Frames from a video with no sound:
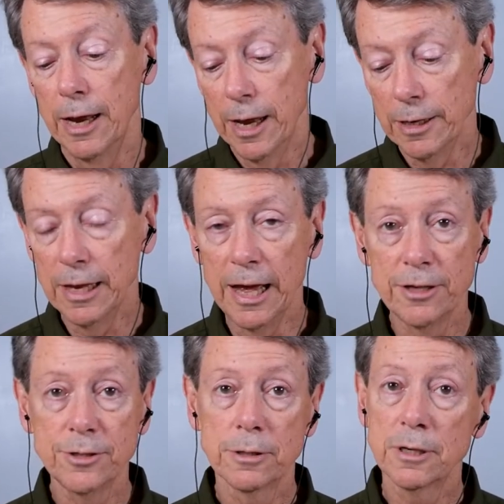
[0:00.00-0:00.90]
And
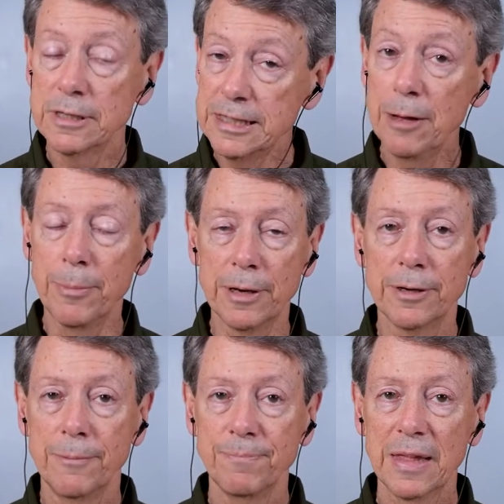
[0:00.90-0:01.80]
last, contentment,
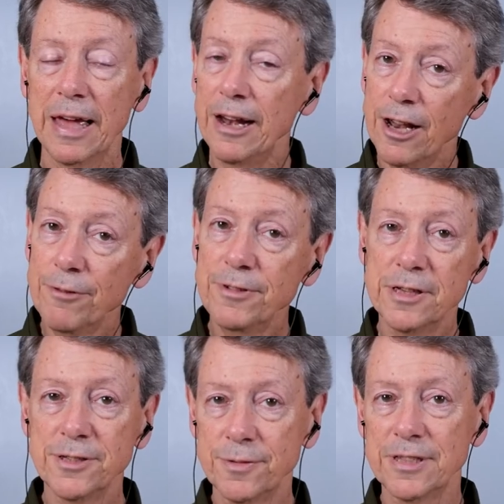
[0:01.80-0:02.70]
and
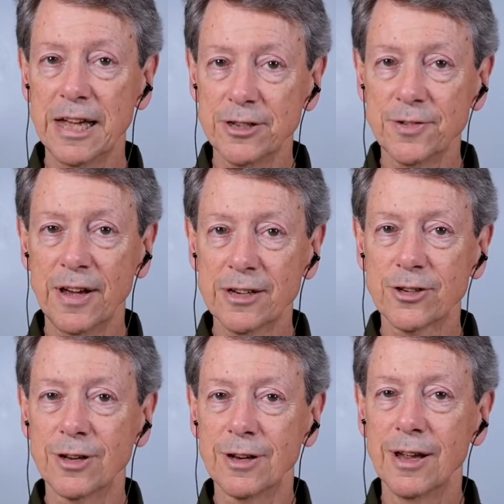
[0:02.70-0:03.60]
enoughness of
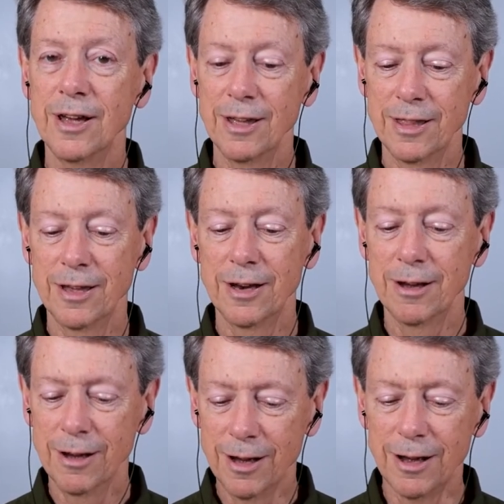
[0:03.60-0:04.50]
satisfaction that,
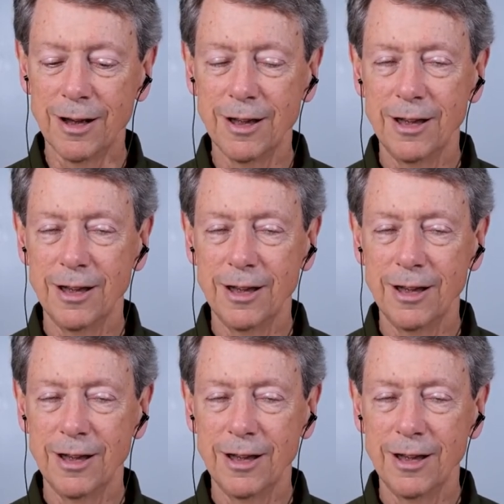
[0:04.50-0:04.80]
ah,